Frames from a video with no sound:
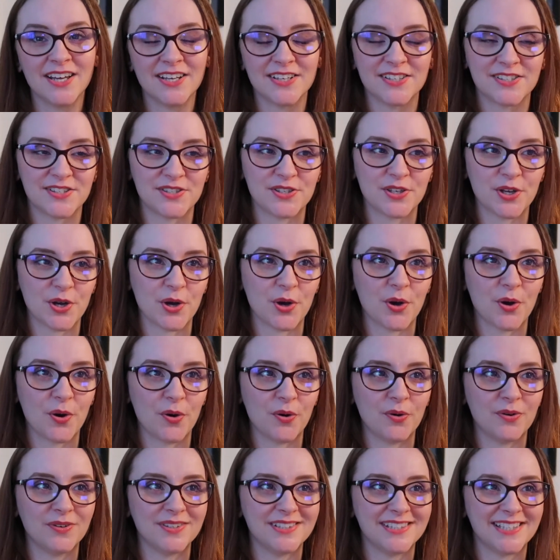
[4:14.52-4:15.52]

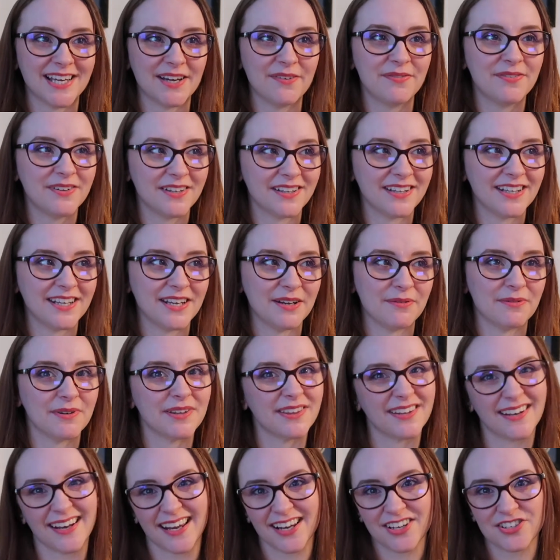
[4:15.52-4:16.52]
so definitely
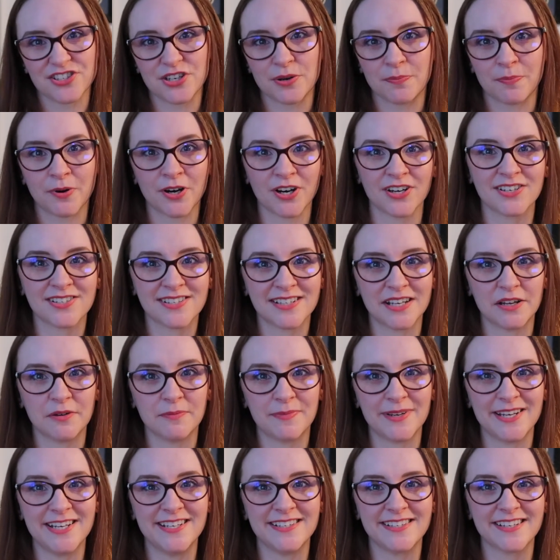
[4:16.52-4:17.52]
with an extra person that would
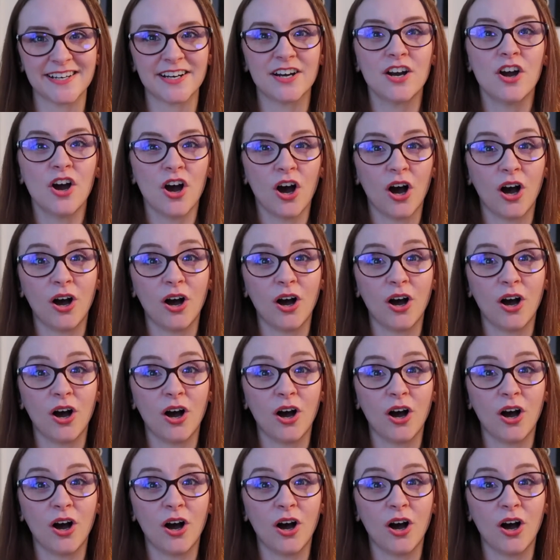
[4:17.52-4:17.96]
be easier.